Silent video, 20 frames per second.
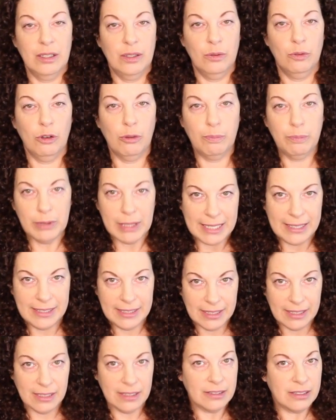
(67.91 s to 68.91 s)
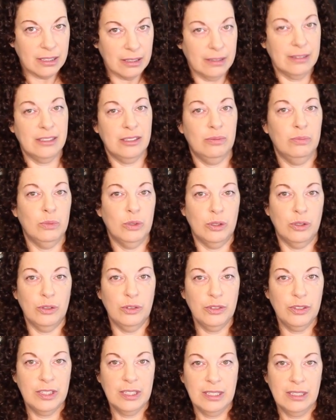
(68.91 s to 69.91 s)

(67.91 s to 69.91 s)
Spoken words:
We're blending it until it's smooth,